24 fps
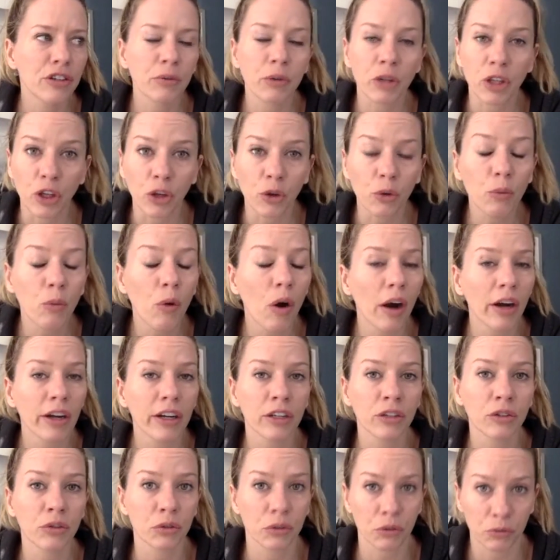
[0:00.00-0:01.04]
when you walk
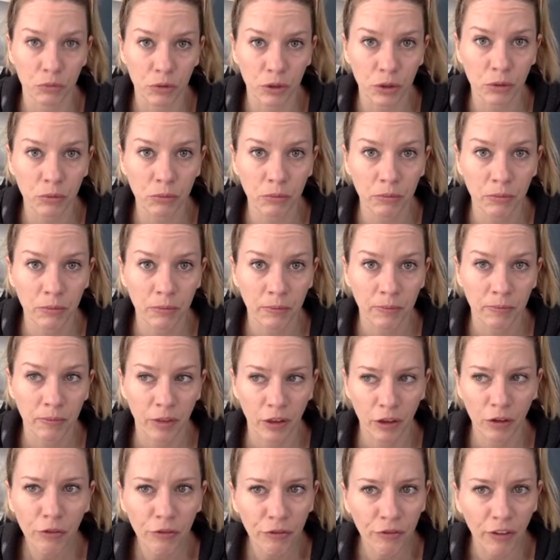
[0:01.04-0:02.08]
into a room,
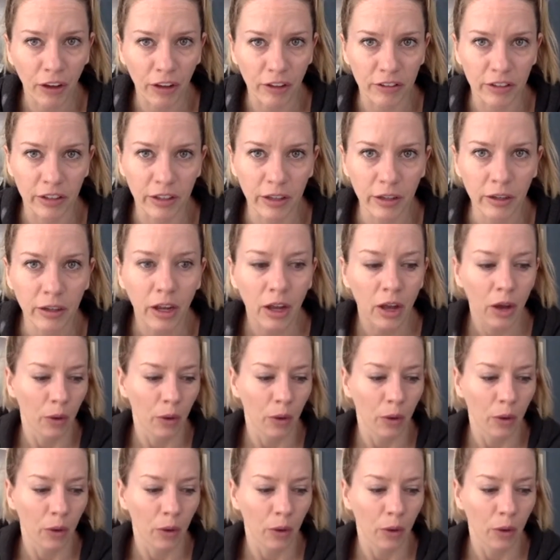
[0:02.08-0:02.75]
you felt it.